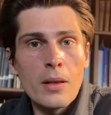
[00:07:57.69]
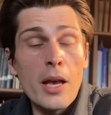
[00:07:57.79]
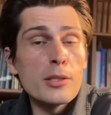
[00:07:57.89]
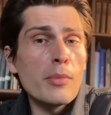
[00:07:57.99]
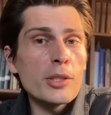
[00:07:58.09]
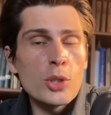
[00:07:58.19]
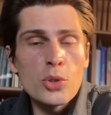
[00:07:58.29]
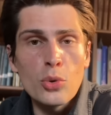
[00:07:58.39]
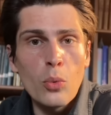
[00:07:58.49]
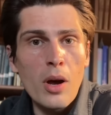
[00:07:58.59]
as much
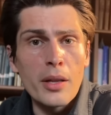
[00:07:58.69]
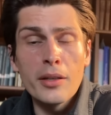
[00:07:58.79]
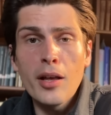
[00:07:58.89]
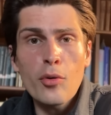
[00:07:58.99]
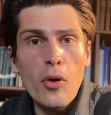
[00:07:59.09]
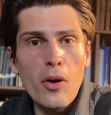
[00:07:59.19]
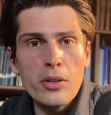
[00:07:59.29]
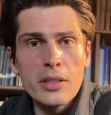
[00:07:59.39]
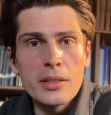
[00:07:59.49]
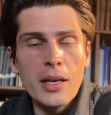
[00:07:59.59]
as you want, not all
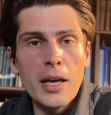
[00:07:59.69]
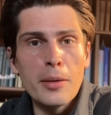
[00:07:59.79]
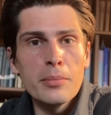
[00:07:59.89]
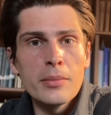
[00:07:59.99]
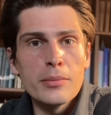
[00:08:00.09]
the time,